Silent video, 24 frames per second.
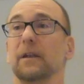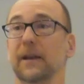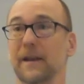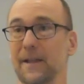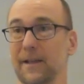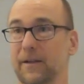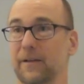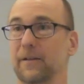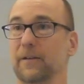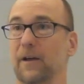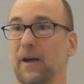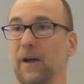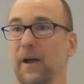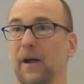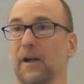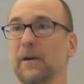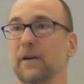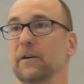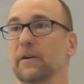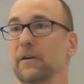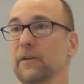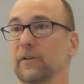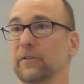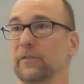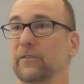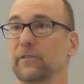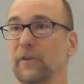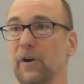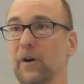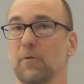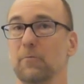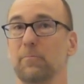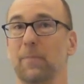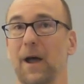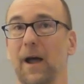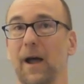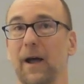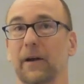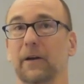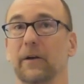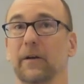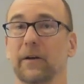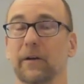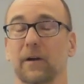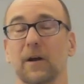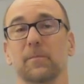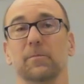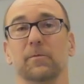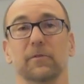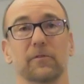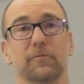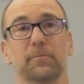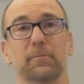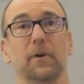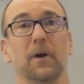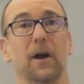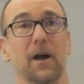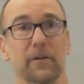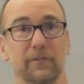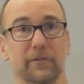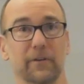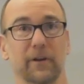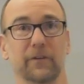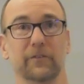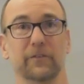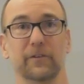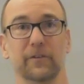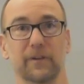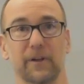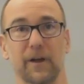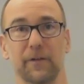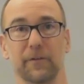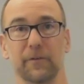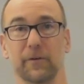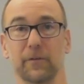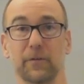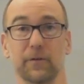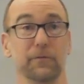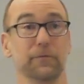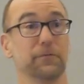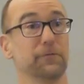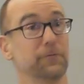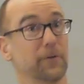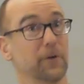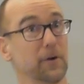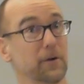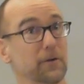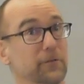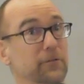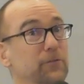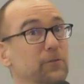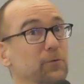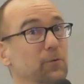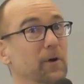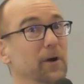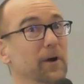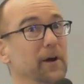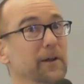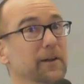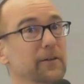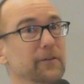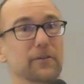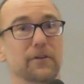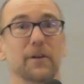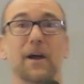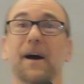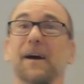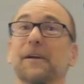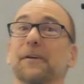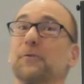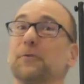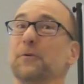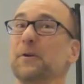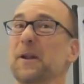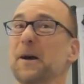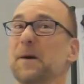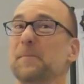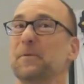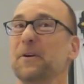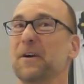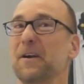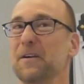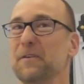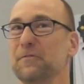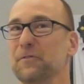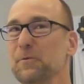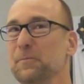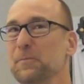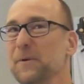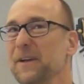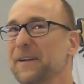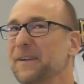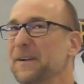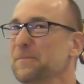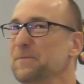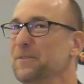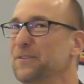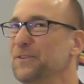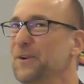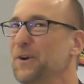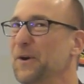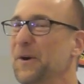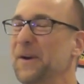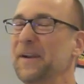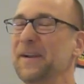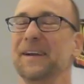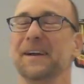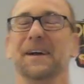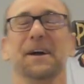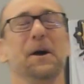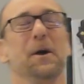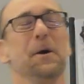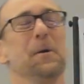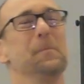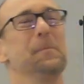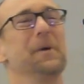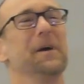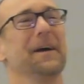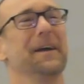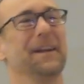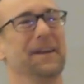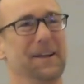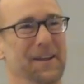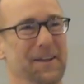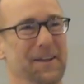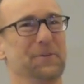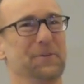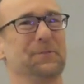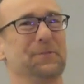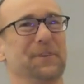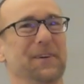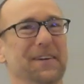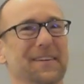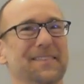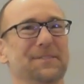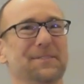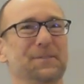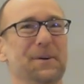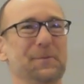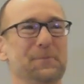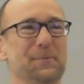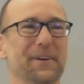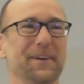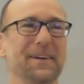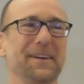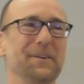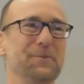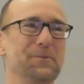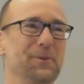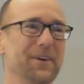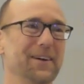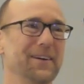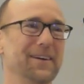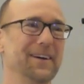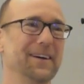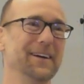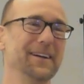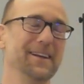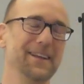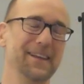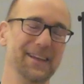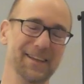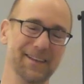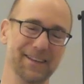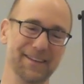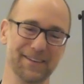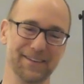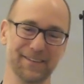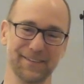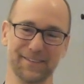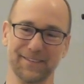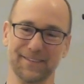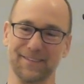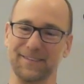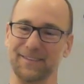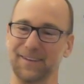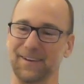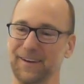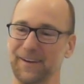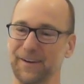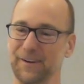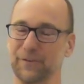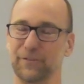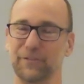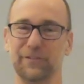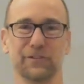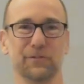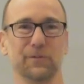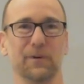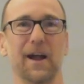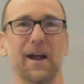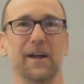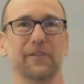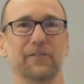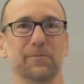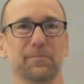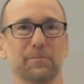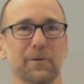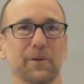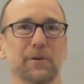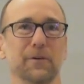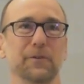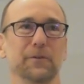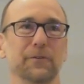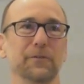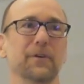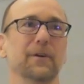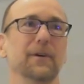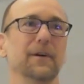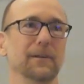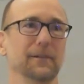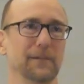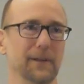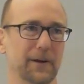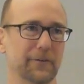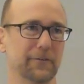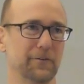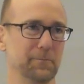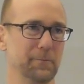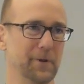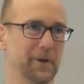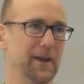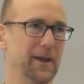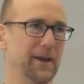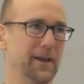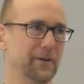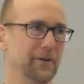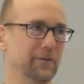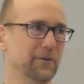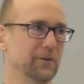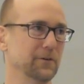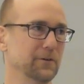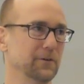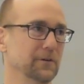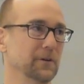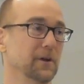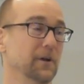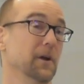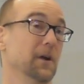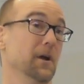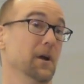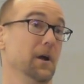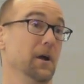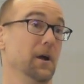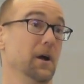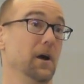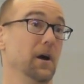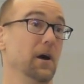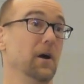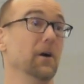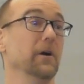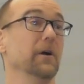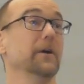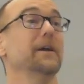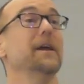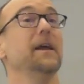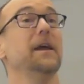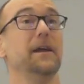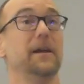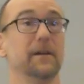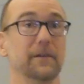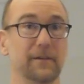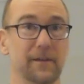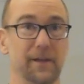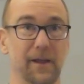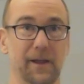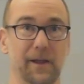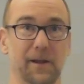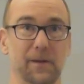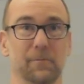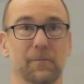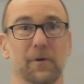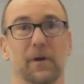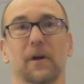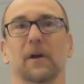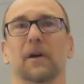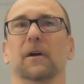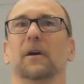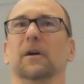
Nick and I are going to start back on a couple of projects together. The first one is not Coin Op Carnival, Mick, I'm sorry, but the first one we're going to work on is a scratch build electromechanical arcade game.